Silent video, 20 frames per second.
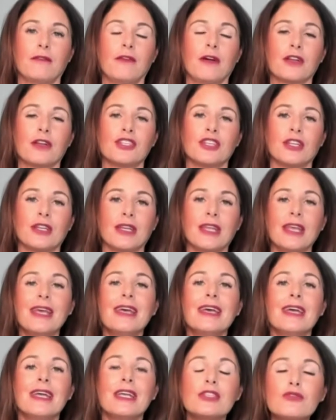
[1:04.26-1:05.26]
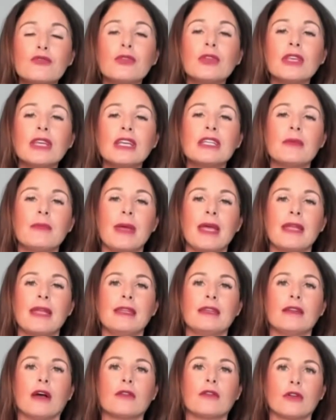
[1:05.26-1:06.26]
can function is really
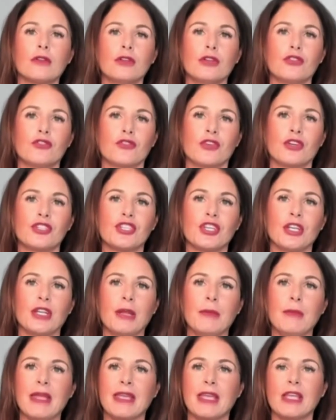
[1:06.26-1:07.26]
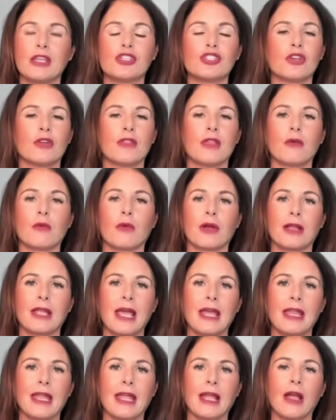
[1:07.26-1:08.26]
dependent on our nutrition and making sure that we're
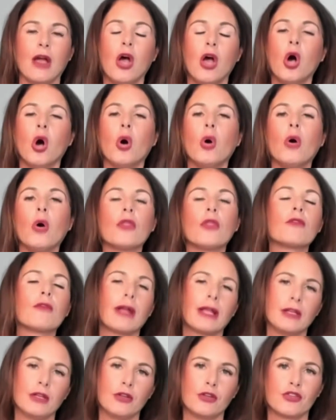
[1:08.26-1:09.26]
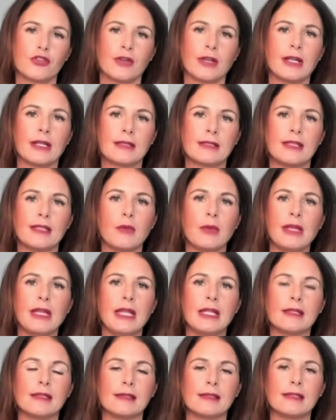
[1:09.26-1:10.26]
getting all the right nutrients that we
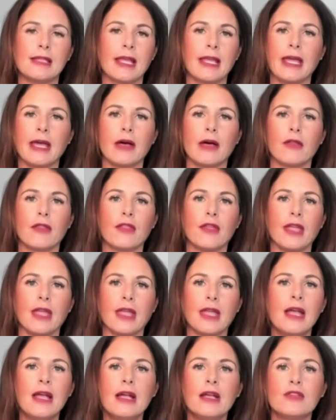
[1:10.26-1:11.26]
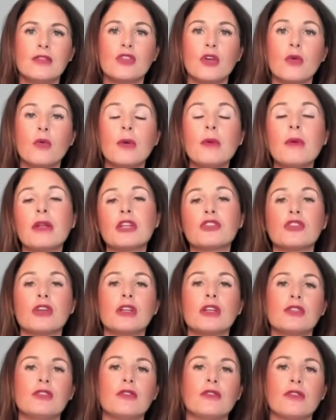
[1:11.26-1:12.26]
need to stay healthy. So we want to
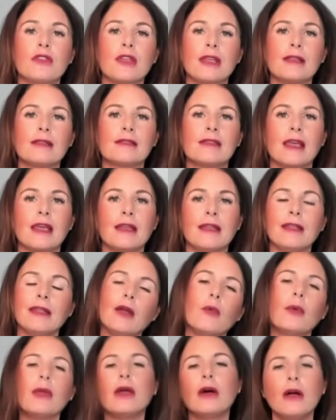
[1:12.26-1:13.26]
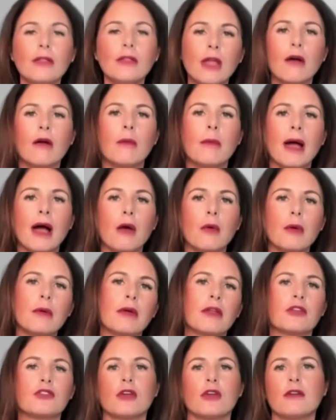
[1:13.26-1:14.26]
try to do things that, you know, we all know about. We
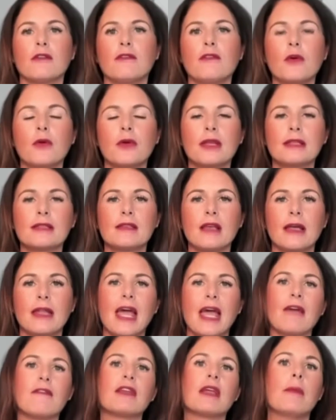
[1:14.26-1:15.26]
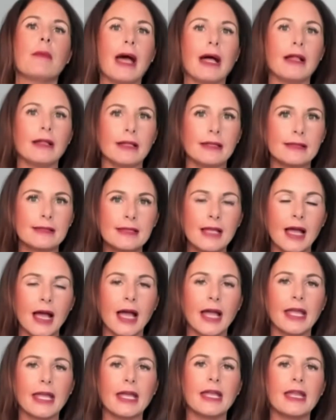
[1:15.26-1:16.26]
want to try to focus on having a balanced
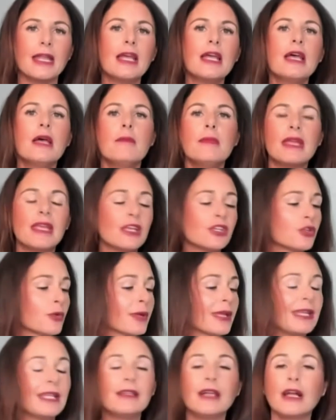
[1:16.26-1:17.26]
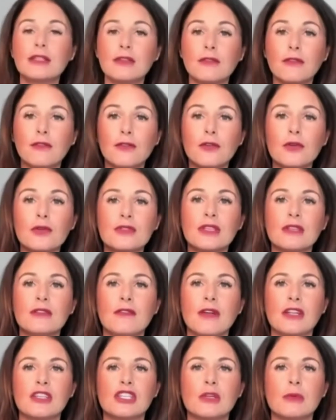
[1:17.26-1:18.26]
diet, making sure we're getting lots of fruits
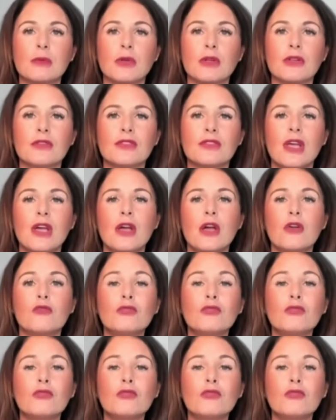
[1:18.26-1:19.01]
and vegetables,